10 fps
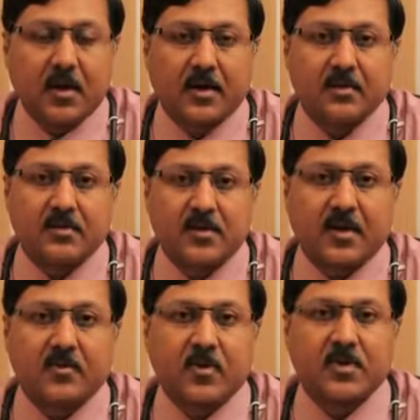and the
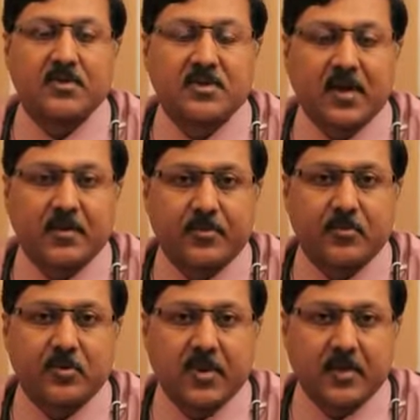second one is type
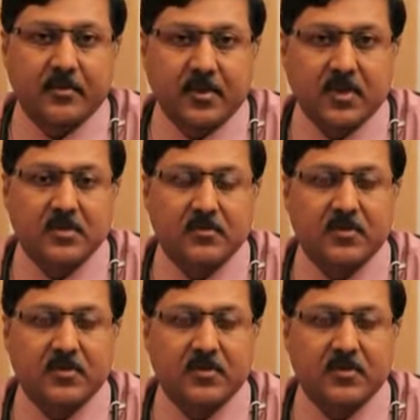2 diabetes,